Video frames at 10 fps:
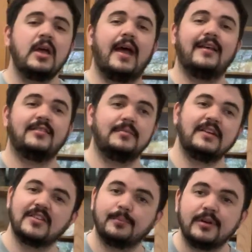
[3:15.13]
Ask them to
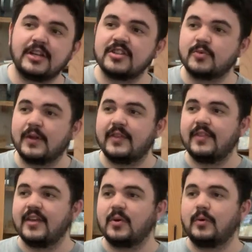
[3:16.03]
make some predictions, what they
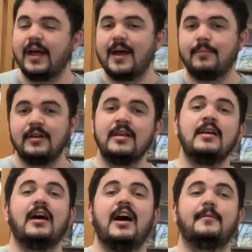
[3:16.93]
think will happen,
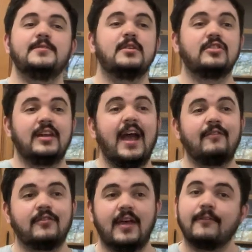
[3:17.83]
especially
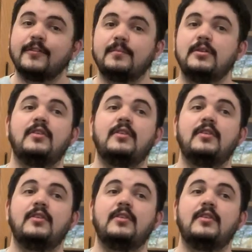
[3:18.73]
after that flip.